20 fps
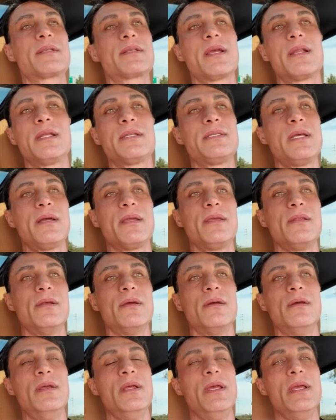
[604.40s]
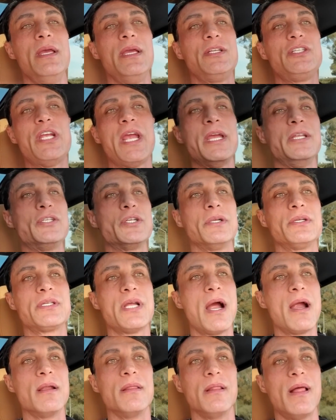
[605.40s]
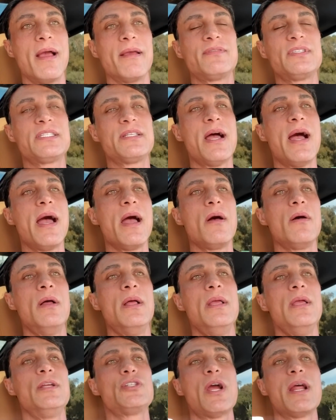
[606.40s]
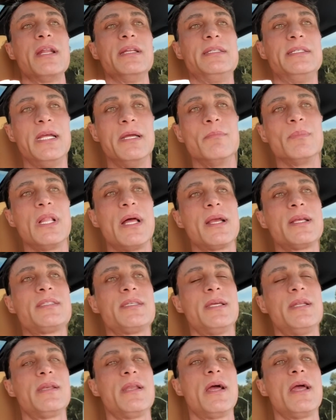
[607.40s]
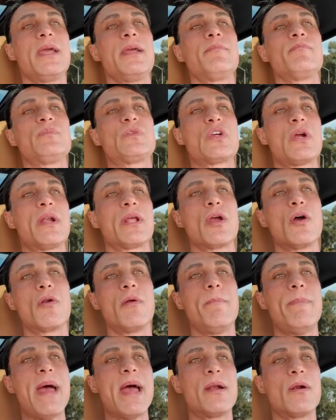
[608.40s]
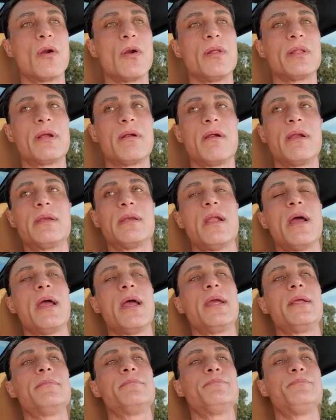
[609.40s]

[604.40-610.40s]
going to tell you to change your entire lifestyle. Try to dim lights at night. Try to go to bed earlier at night.